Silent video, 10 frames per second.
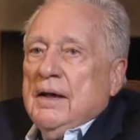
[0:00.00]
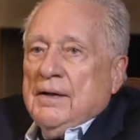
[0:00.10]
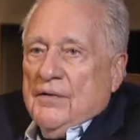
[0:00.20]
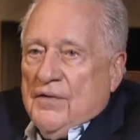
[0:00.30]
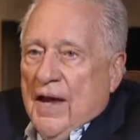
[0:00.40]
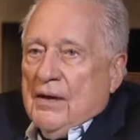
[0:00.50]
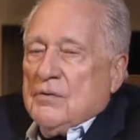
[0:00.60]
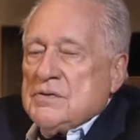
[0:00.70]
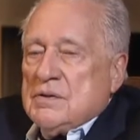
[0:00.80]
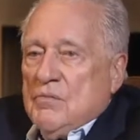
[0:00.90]
and
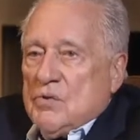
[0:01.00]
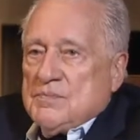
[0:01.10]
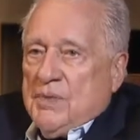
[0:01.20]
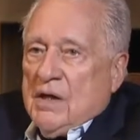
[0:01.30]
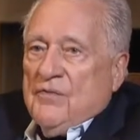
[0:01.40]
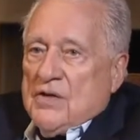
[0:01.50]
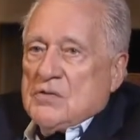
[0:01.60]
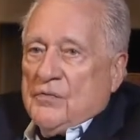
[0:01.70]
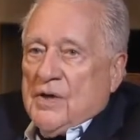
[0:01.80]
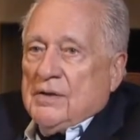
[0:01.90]
that was the most
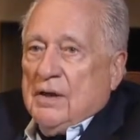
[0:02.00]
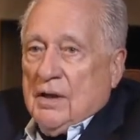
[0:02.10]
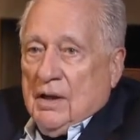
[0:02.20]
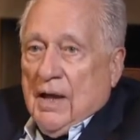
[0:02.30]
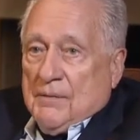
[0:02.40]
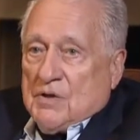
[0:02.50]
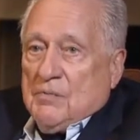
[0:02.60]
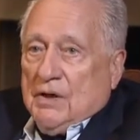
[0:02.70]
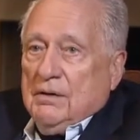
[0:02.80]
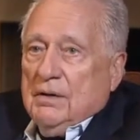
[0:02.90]
beneficial thing that
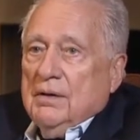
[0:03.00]
happened to me.